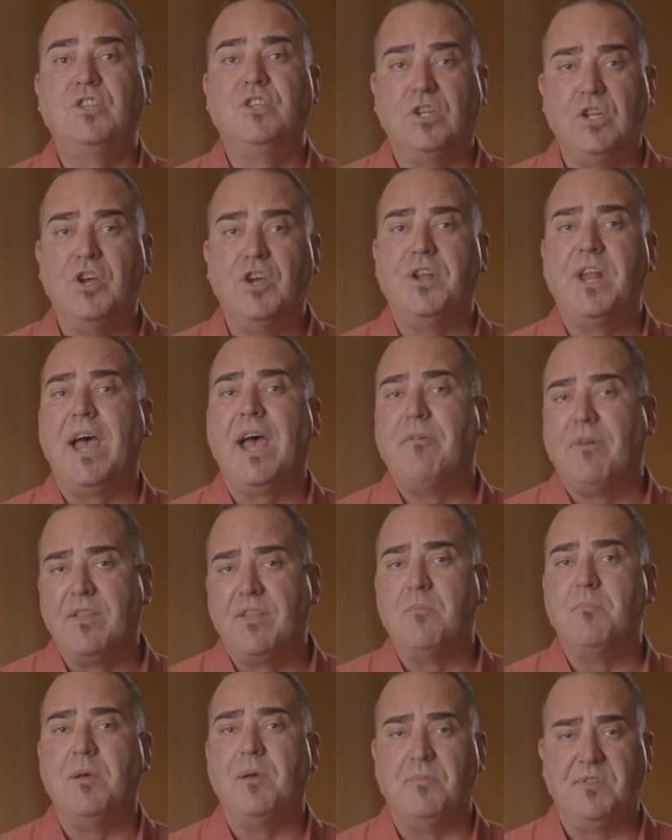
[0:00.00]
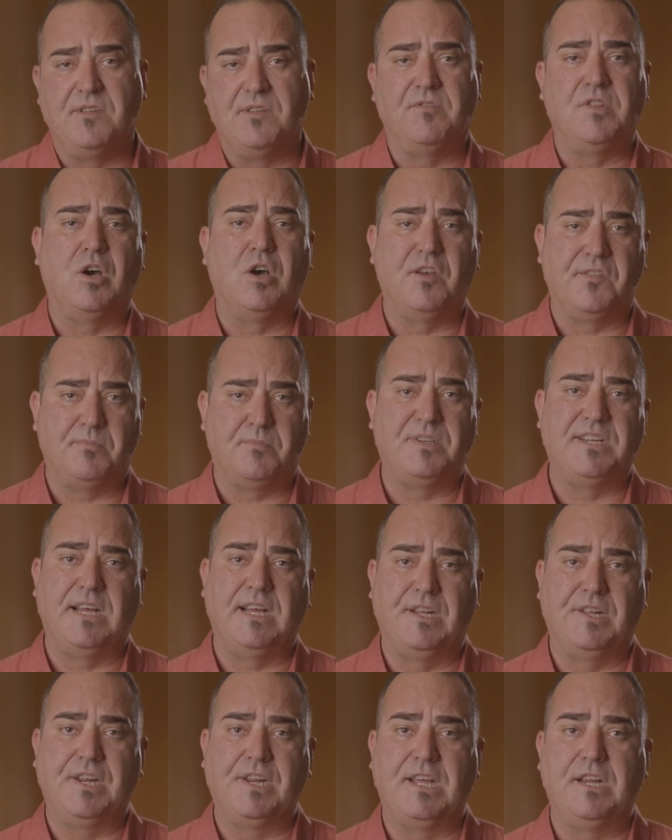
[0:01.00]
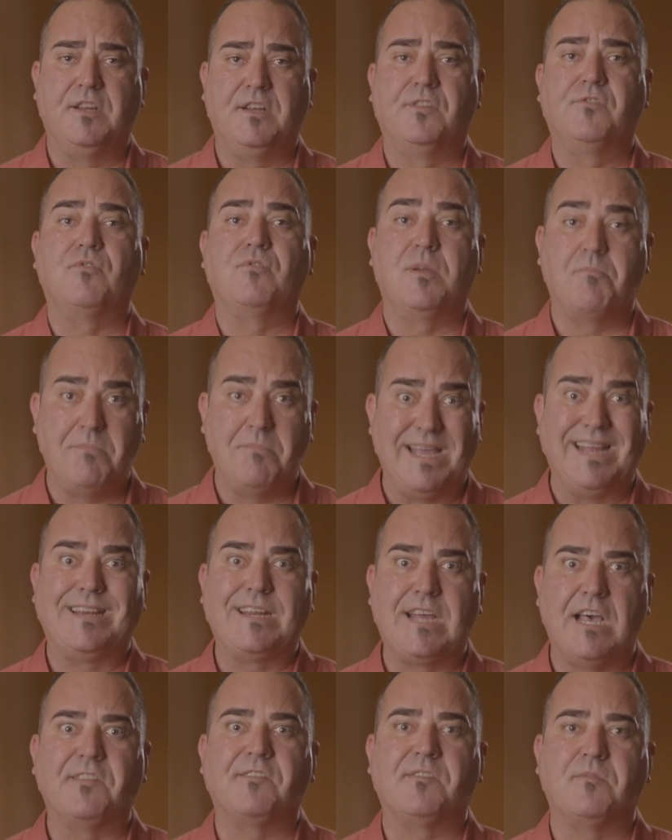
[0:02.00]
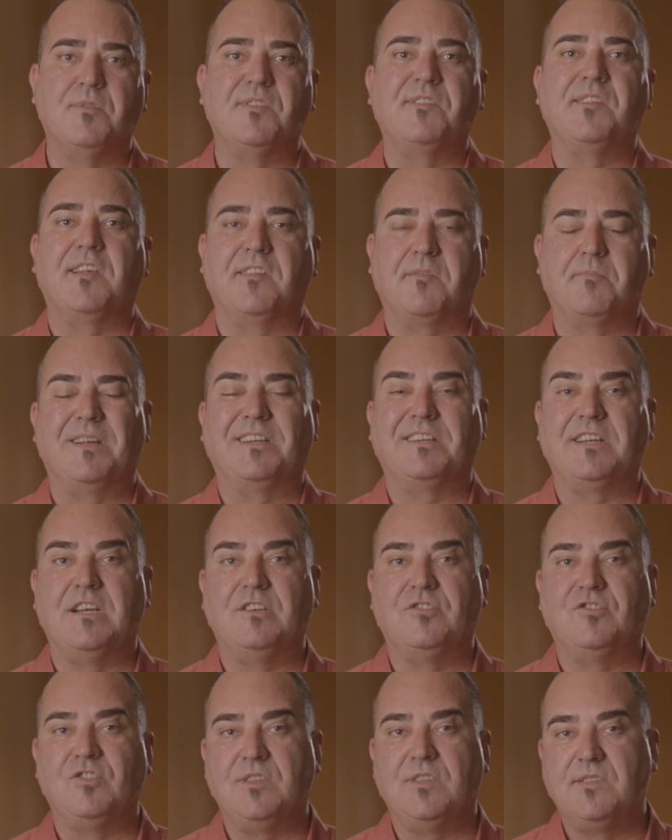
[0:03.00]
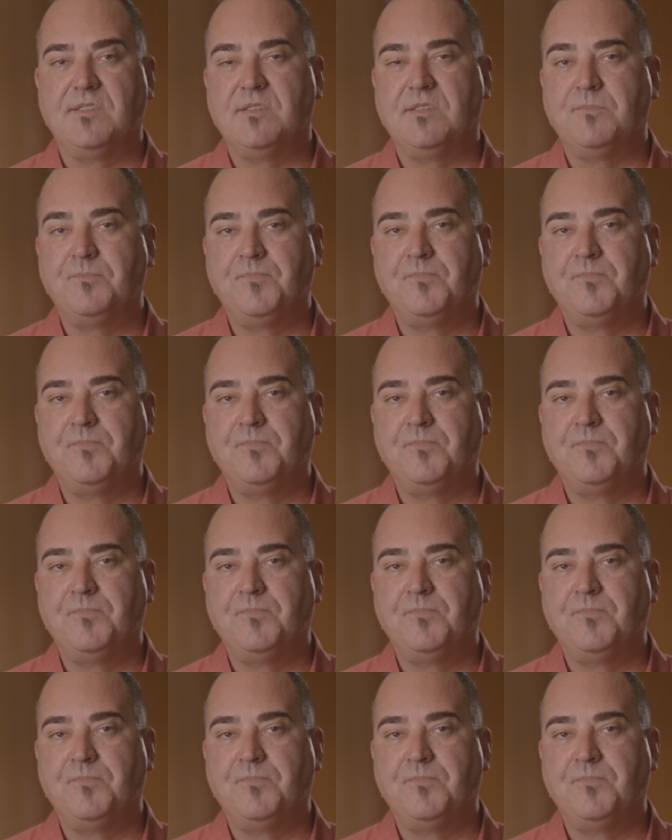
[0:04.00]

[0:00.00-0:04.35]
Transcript: to learn how other members of the hospitality industry meet customers' expectations.